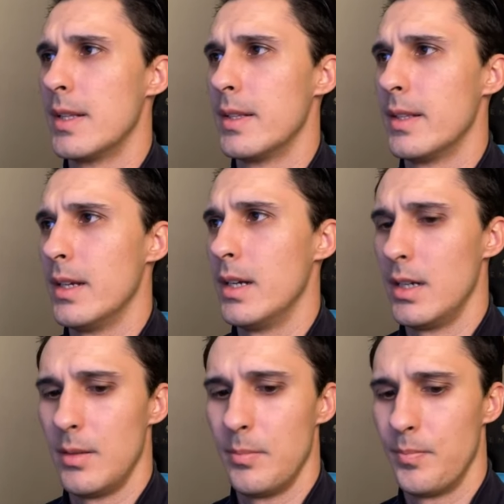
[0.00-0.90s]

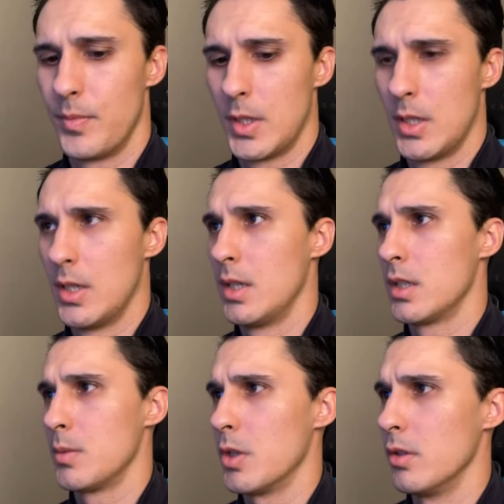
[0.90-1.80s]

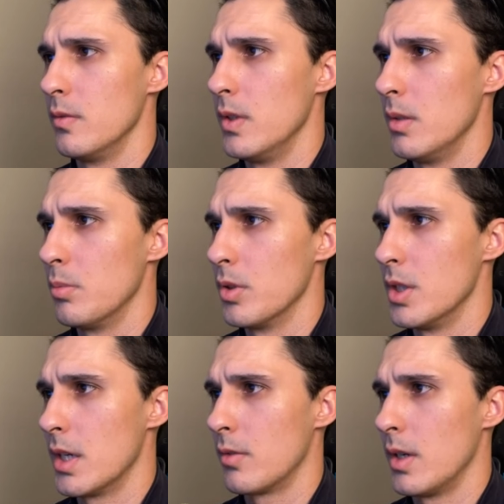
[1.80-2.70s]
Smart UV project
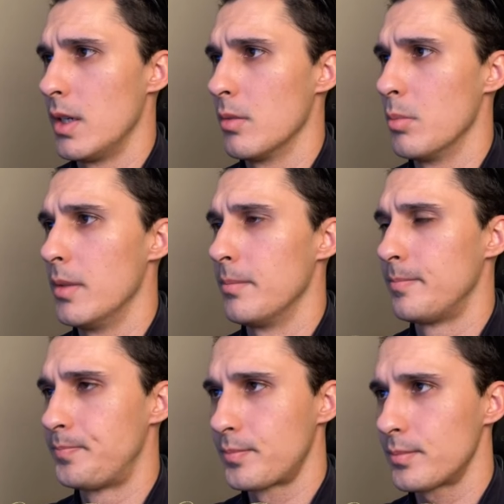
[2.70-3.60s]
right here, but
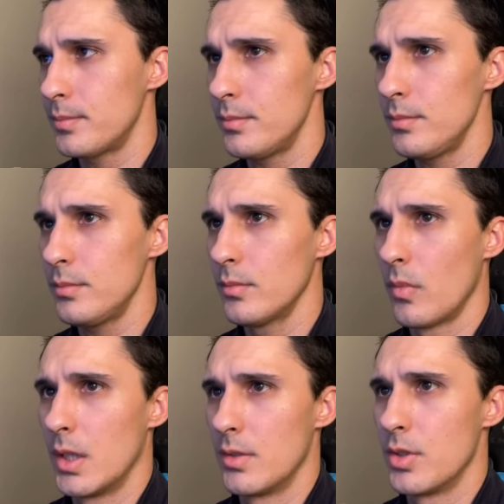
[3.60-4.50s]
it
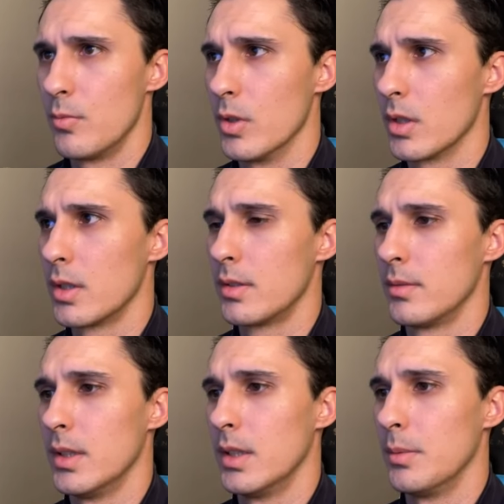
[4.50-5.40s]
should work
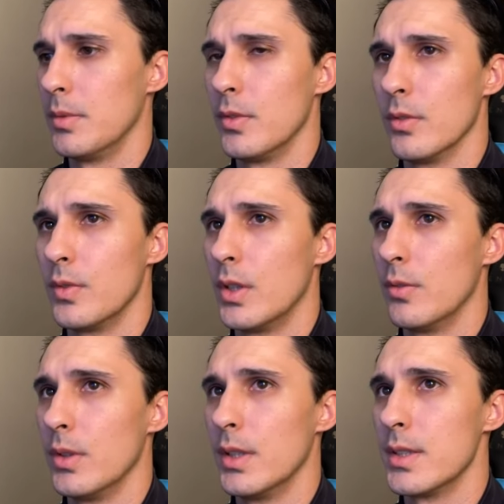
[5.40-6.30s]
if you were following
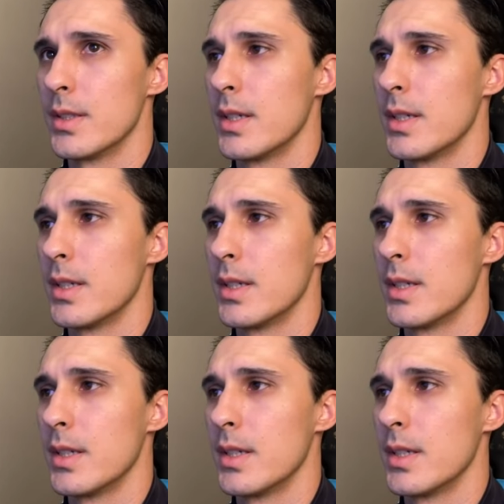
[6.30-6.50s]
this.